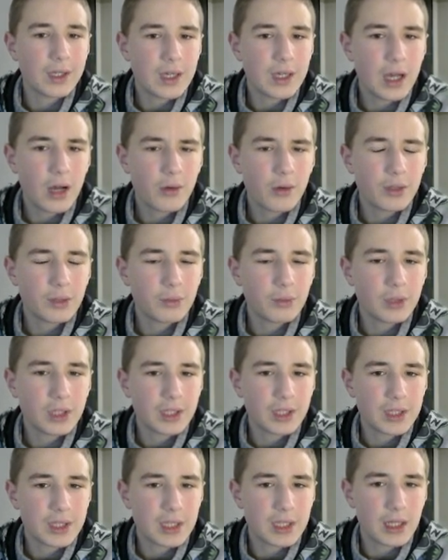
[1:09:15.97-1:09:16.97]
how did would he
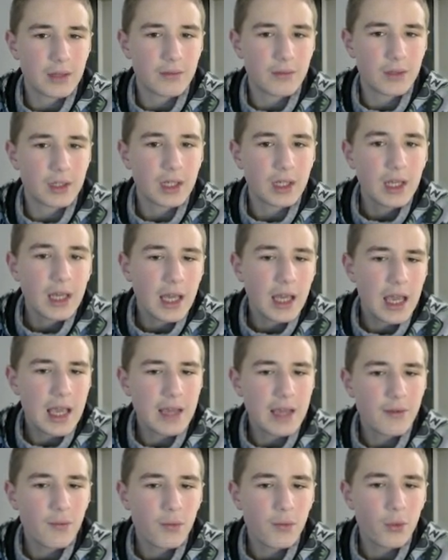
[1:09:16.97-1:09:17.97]
save it
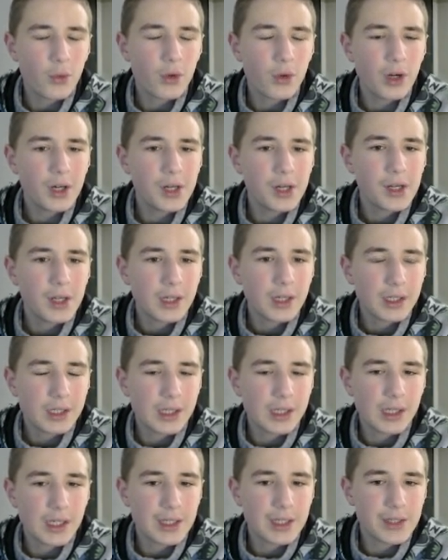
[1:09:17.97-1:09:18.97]
a4
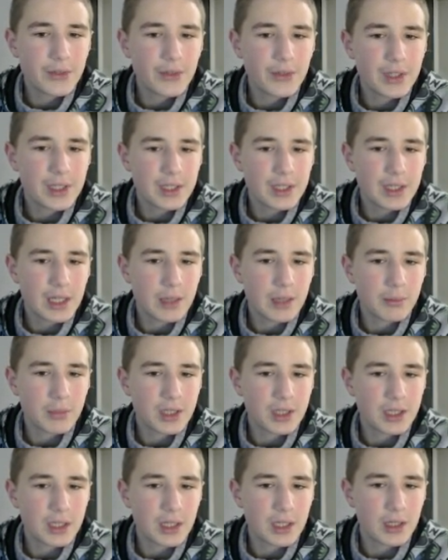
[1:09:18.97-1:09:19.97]
Can a3 is the same
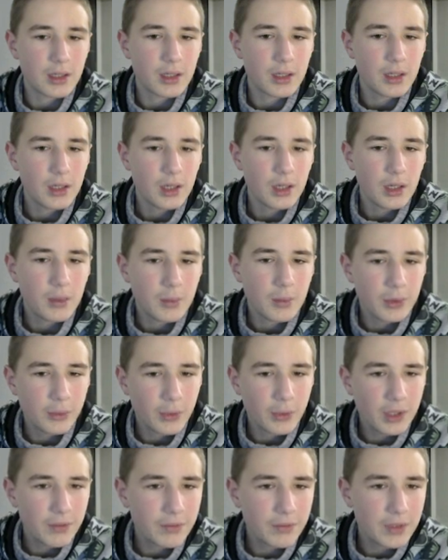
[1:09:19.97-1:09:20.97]
thing but
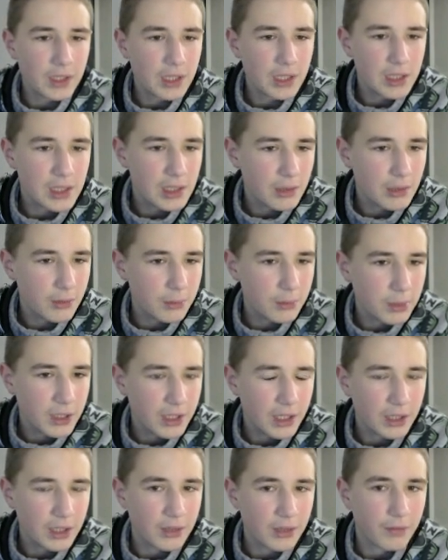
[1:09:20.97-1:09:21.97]
what if can a3 would play
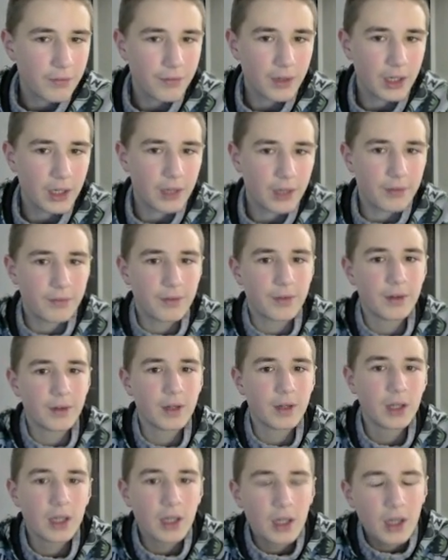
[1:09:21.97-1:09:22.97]
knight
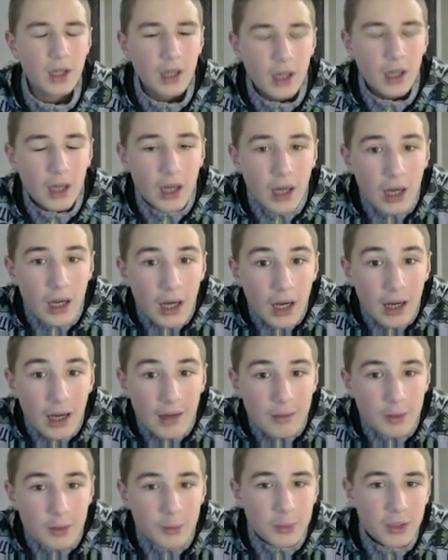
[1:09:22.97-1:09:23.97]
f5 I
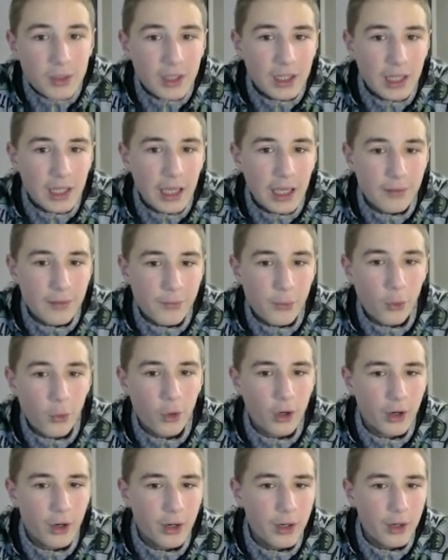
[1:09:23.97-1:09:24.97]
would play a4